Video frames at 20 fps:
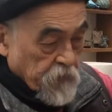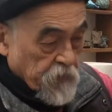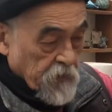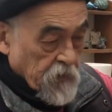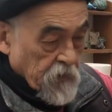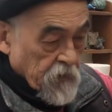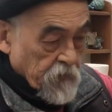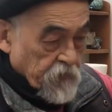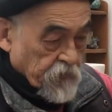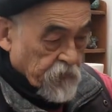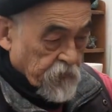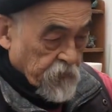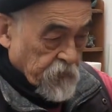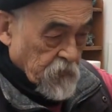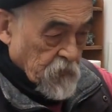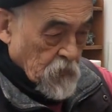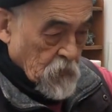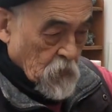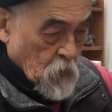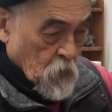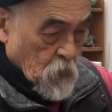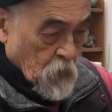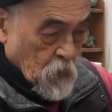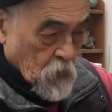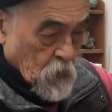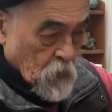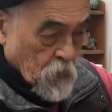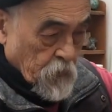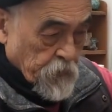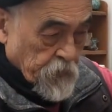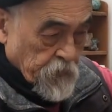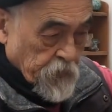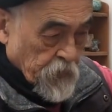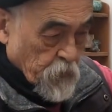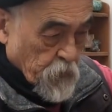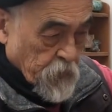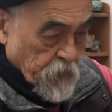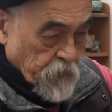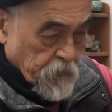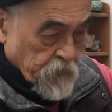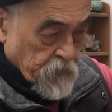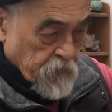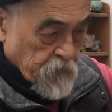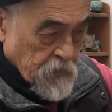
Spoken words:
the last coil on that I want